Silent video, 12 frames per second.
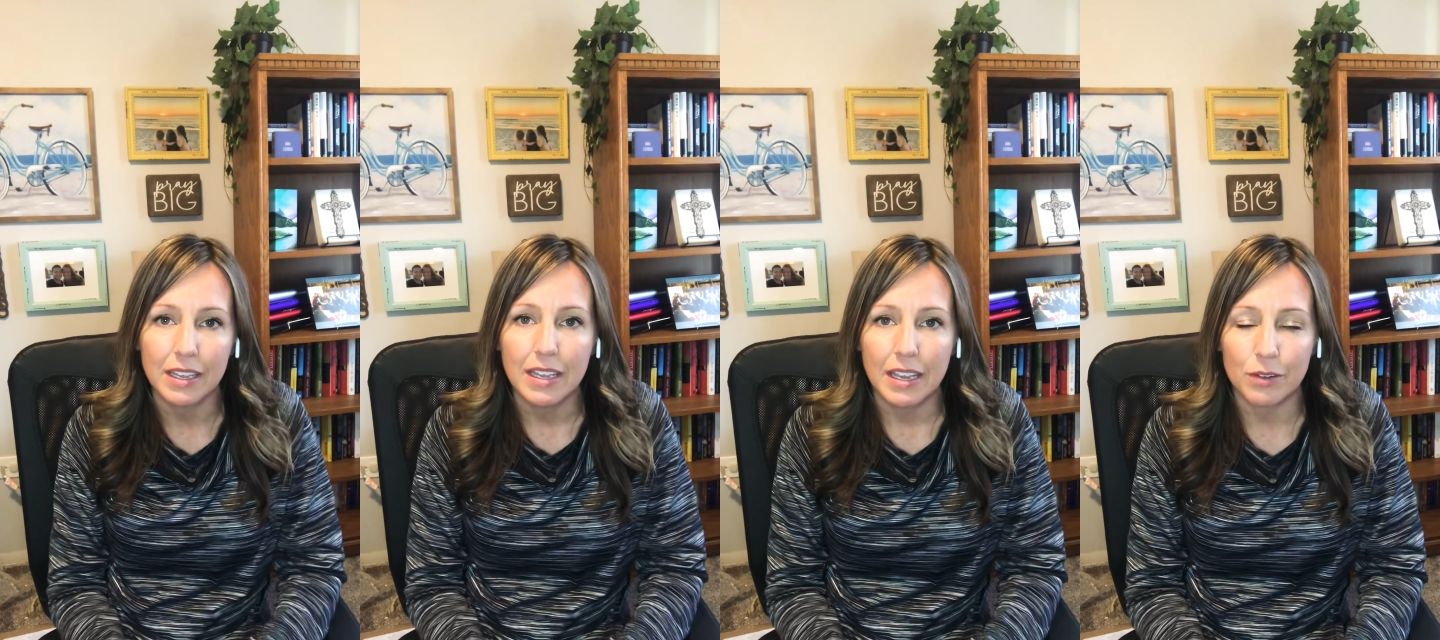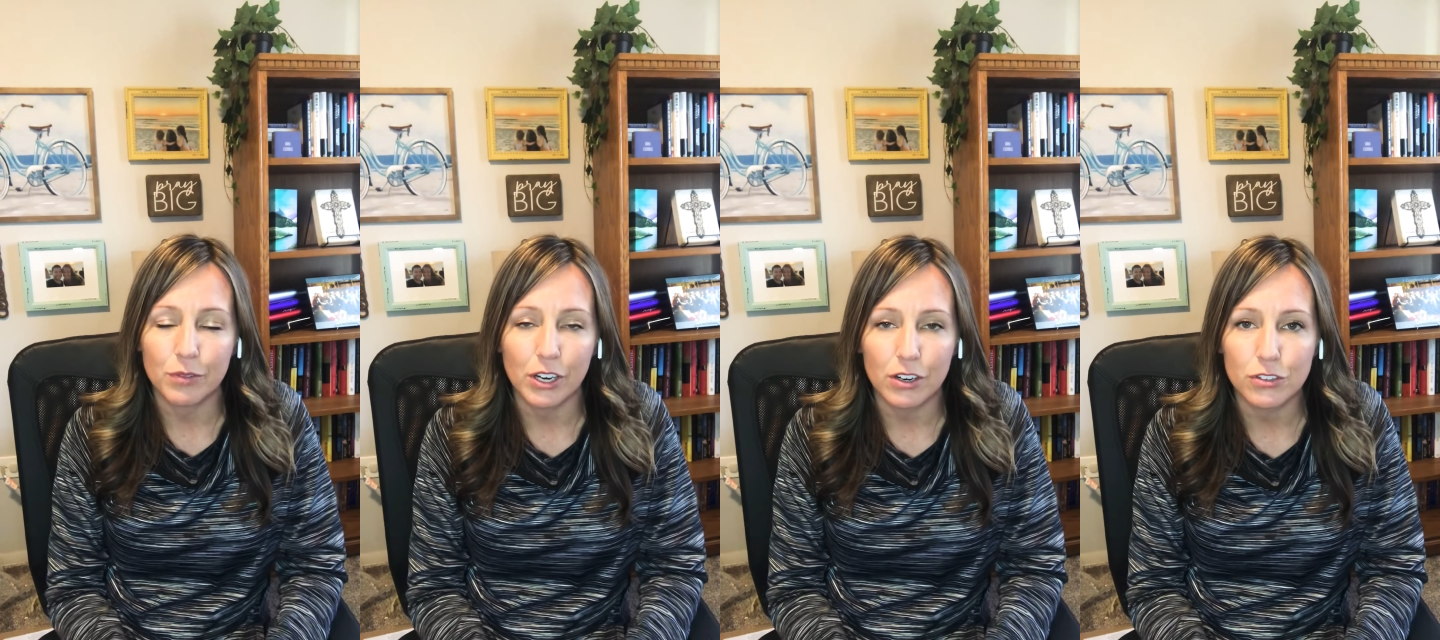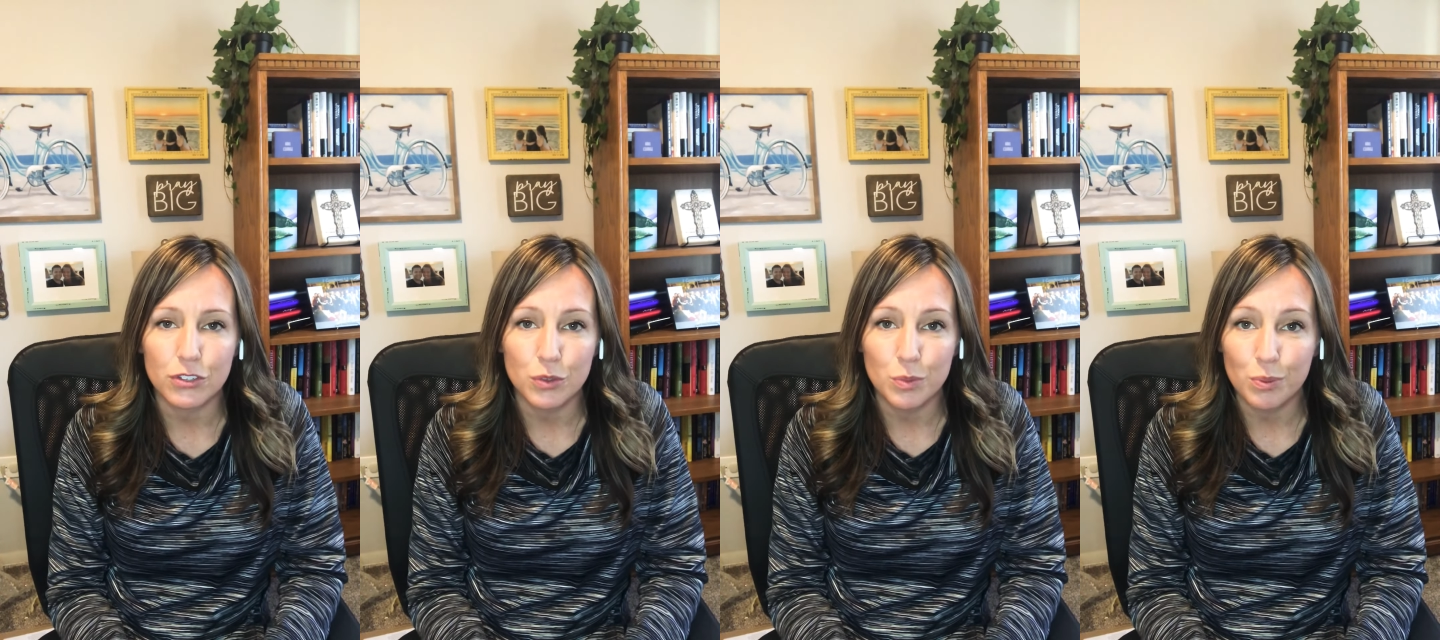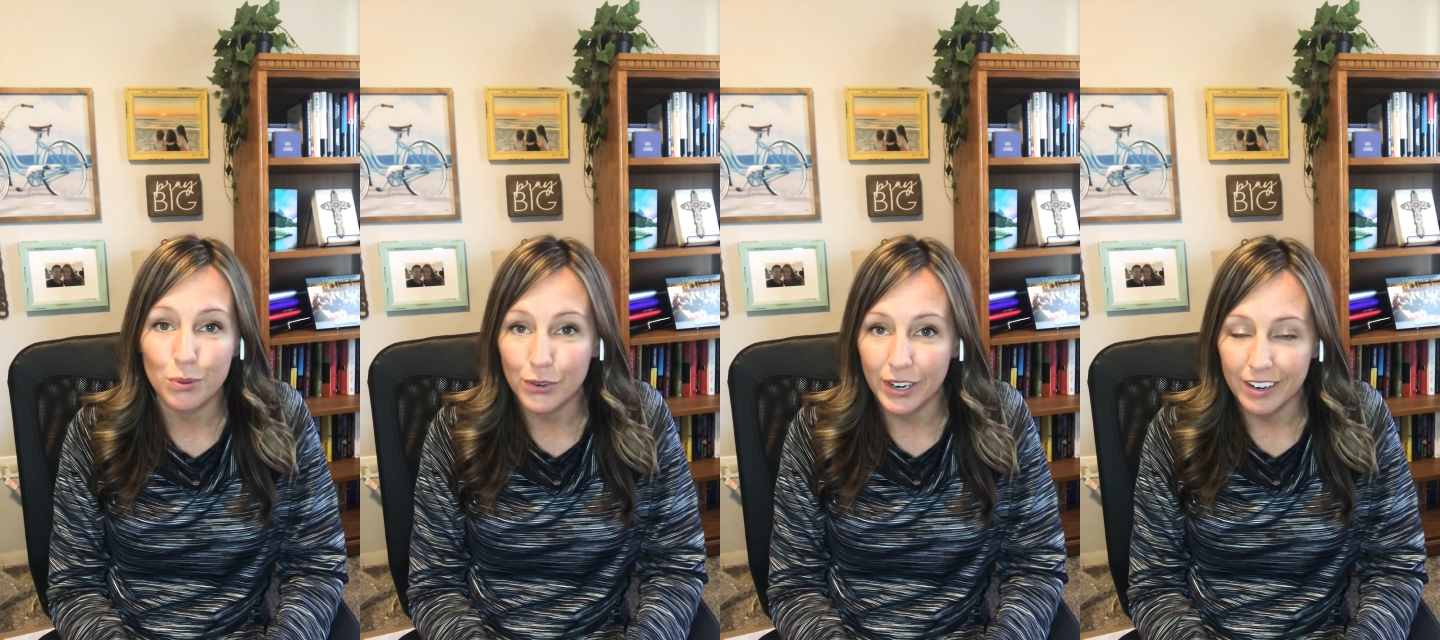in regards to
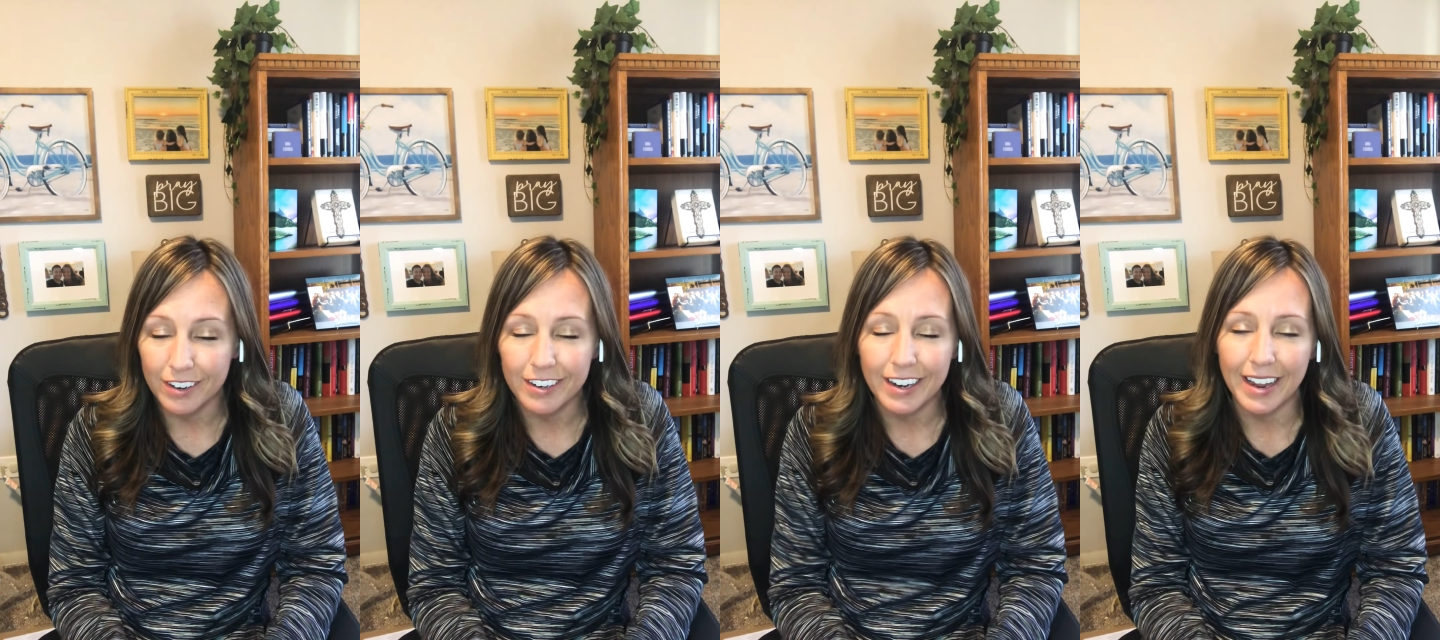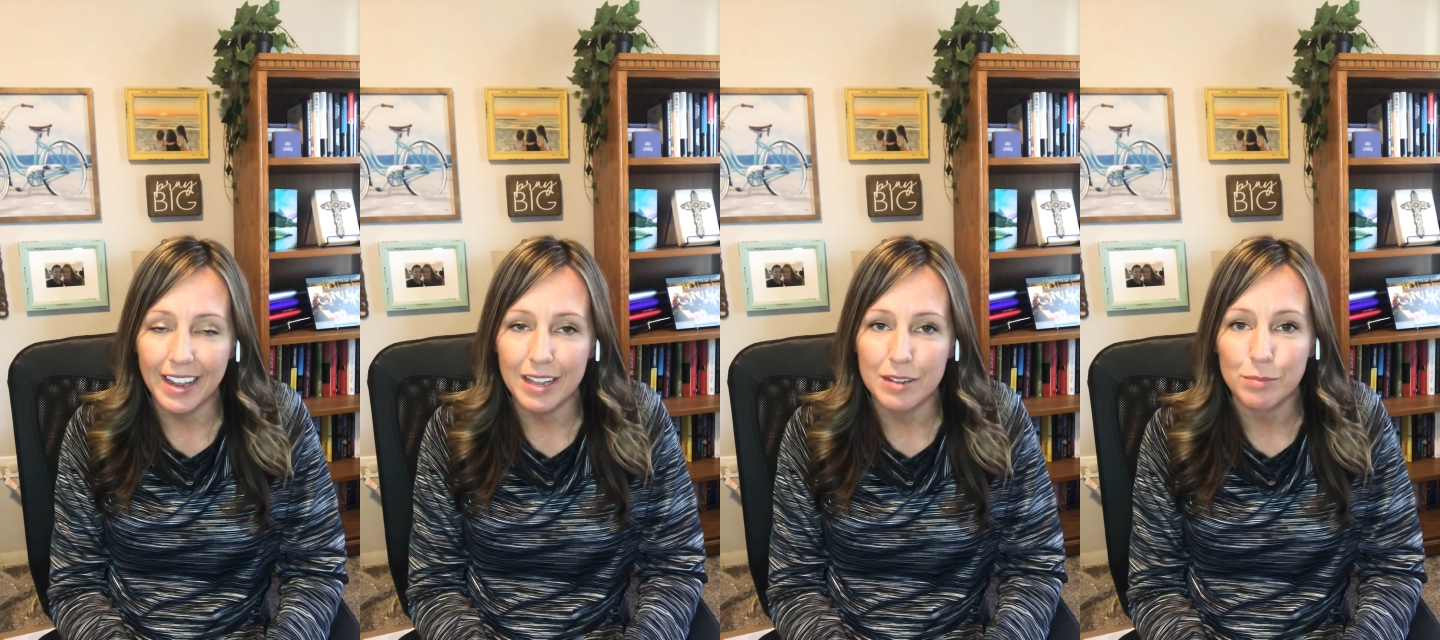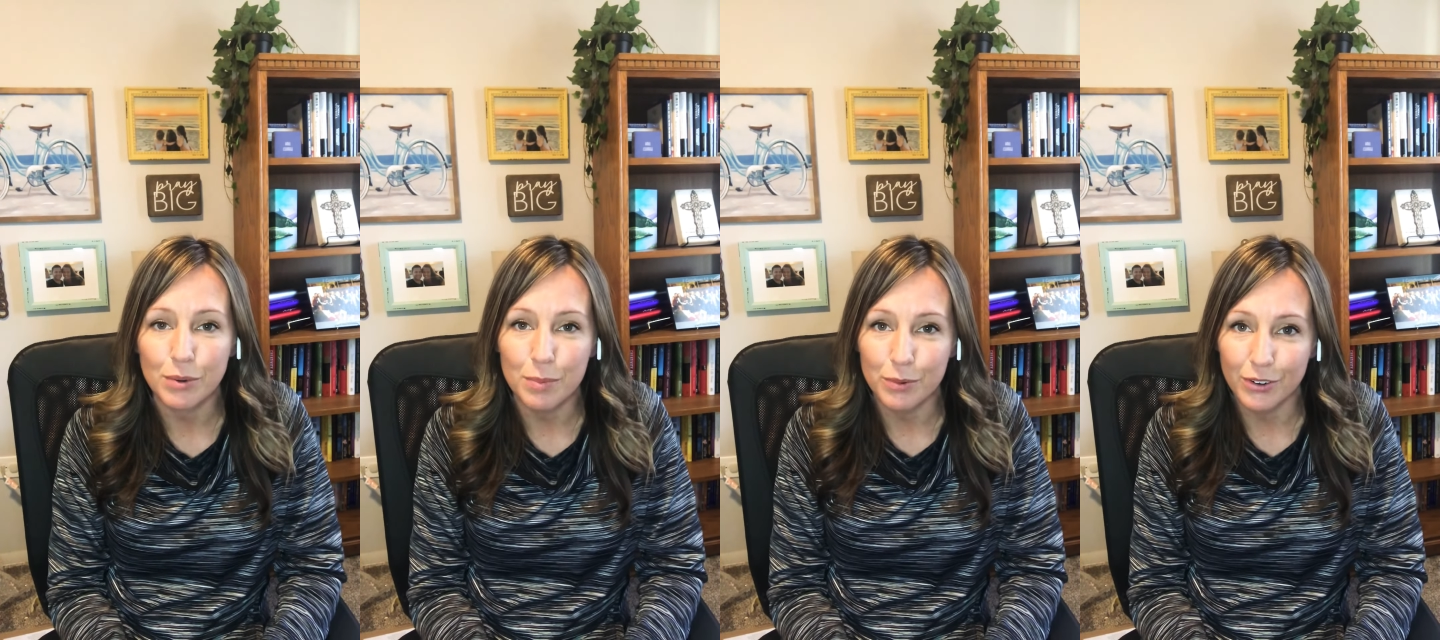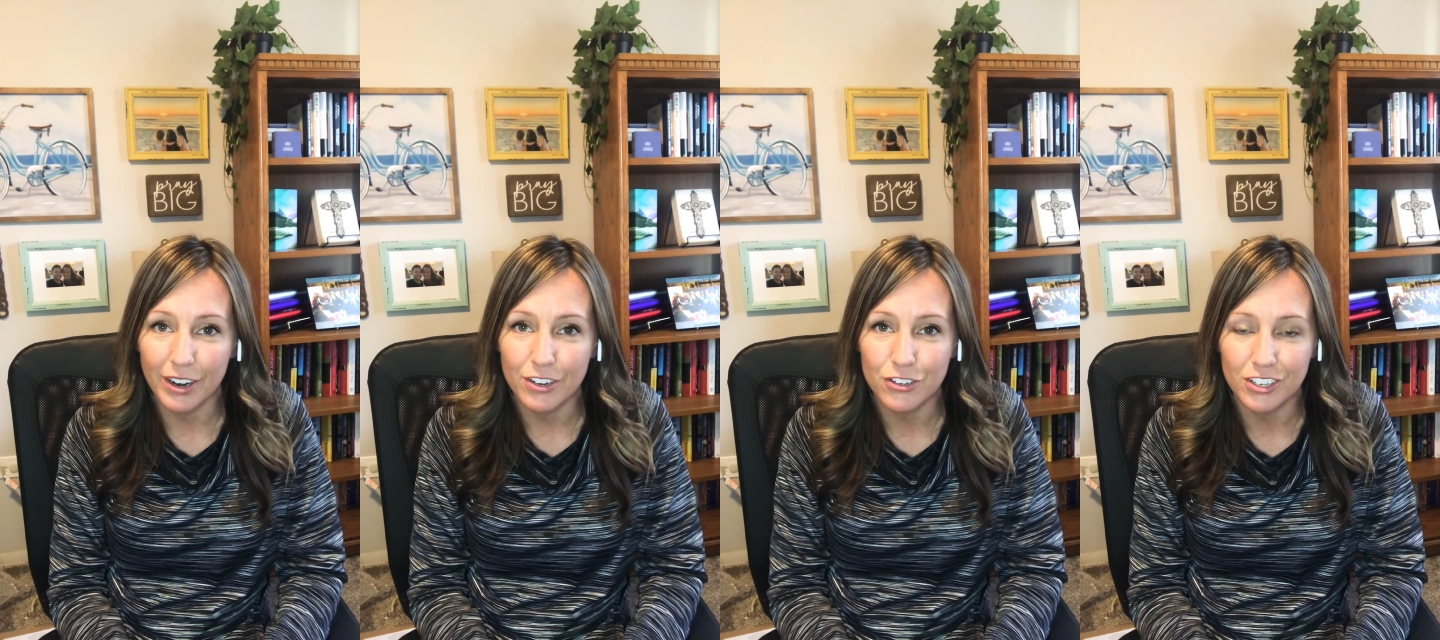prayer and
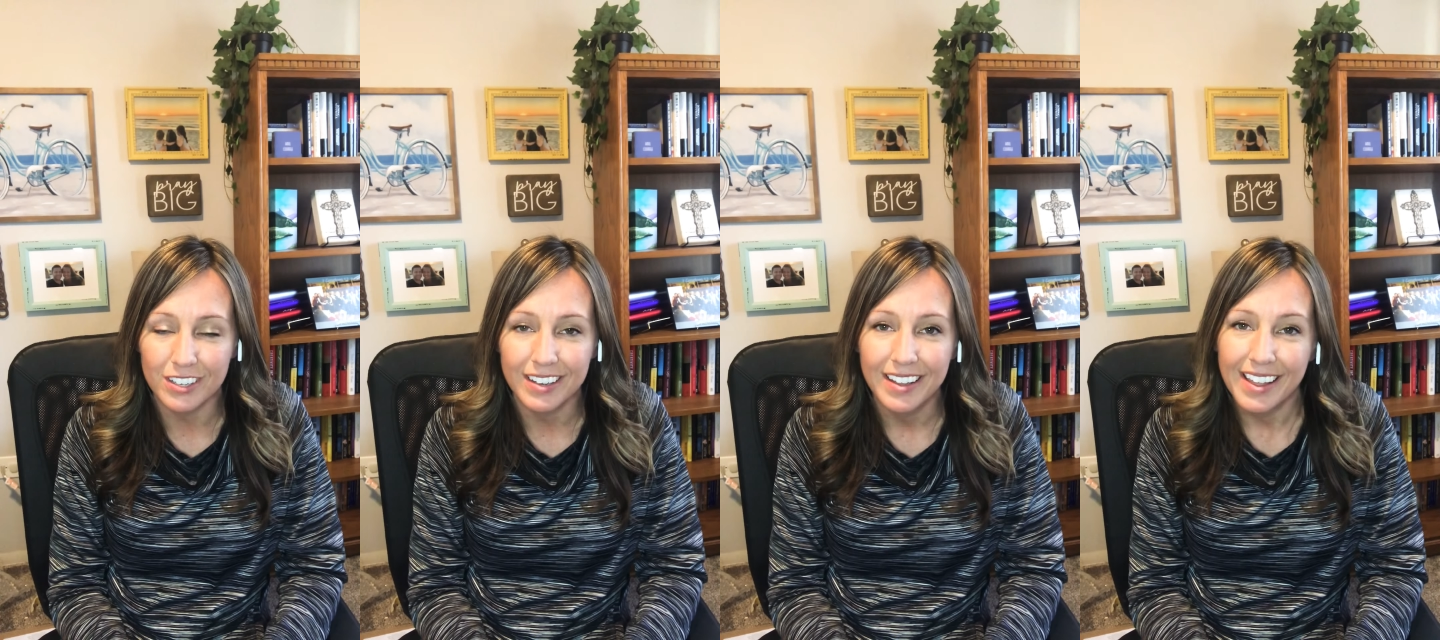preparation,